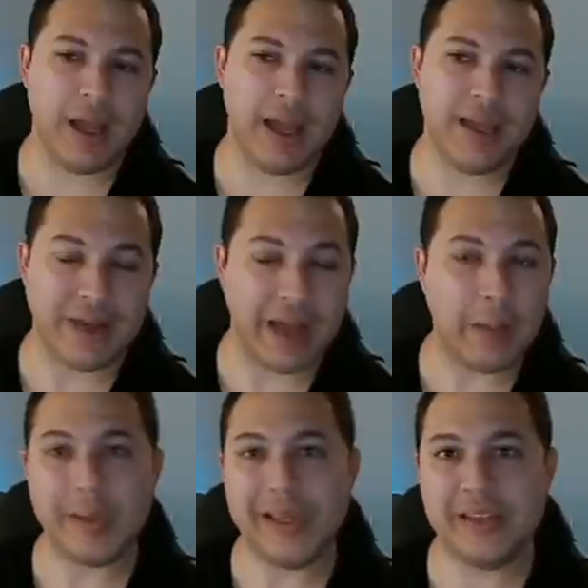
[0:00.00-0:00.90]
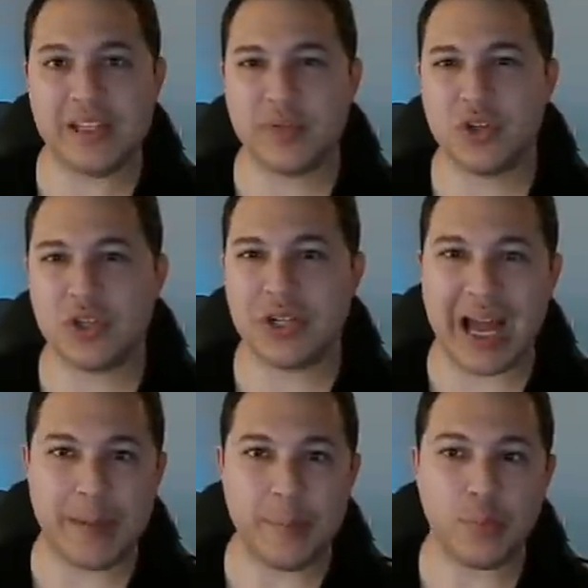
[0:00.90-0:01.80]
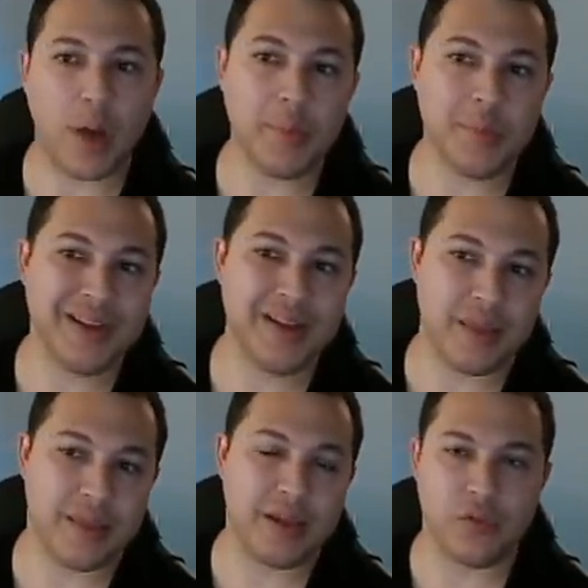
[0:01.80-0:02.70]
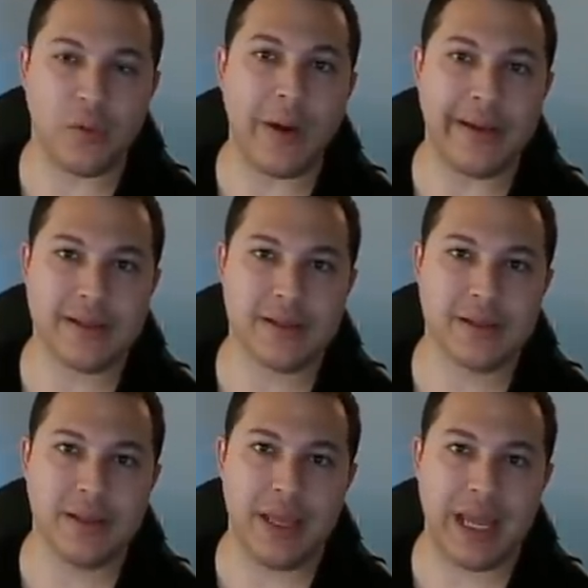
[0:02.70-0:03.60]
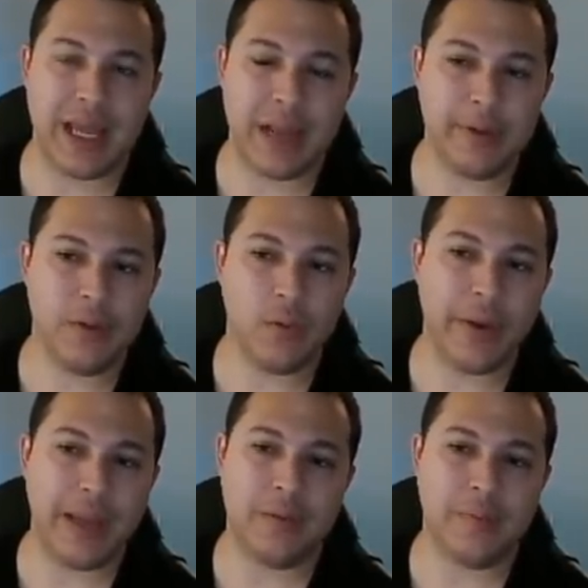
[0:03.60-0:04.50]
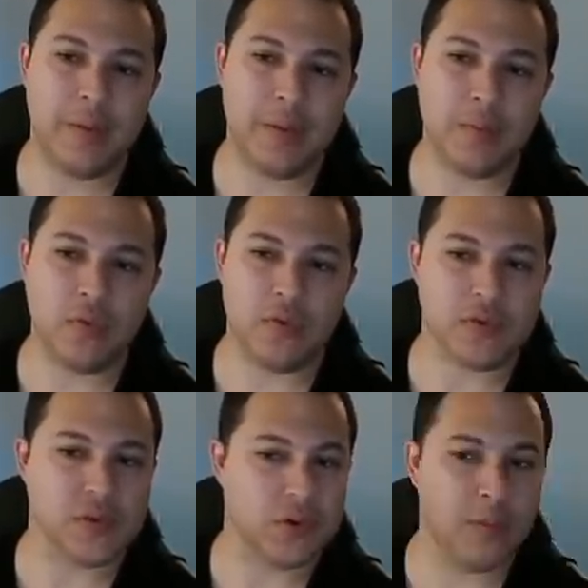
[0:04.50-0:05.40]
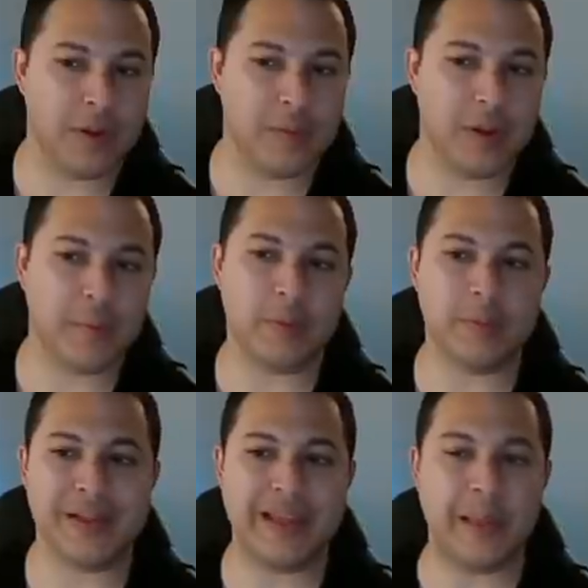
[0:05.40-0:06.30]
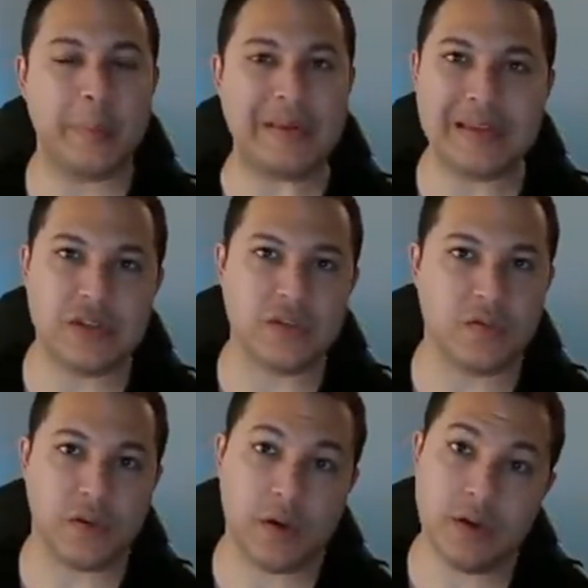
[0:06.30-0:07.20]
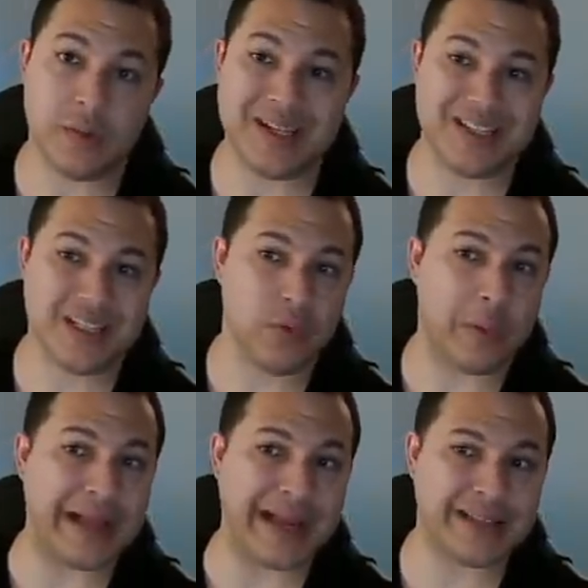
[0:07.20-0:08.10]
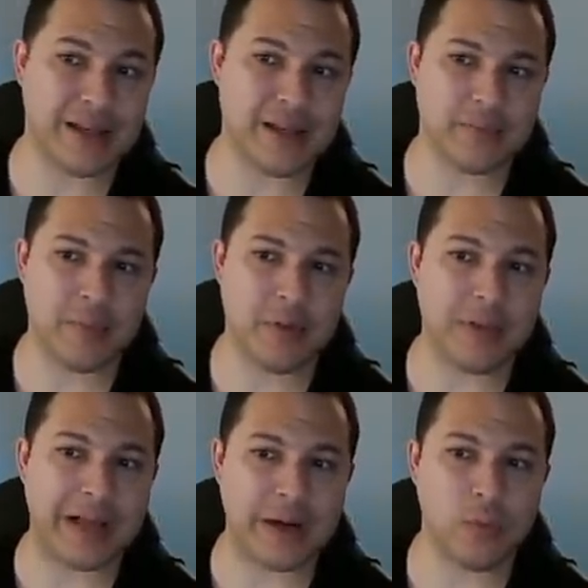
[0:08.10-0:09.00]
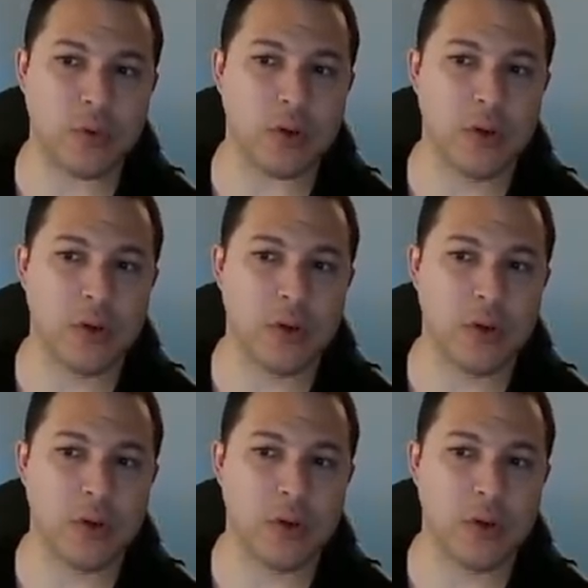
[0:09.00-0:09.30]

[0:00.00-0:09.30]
if I'm playing this position, I'm probably going to think twice and I'm going to wait maybe a move or two, or maybe I'm going to play knight b to d2 first. I'm going to see what black does. Maybe black will,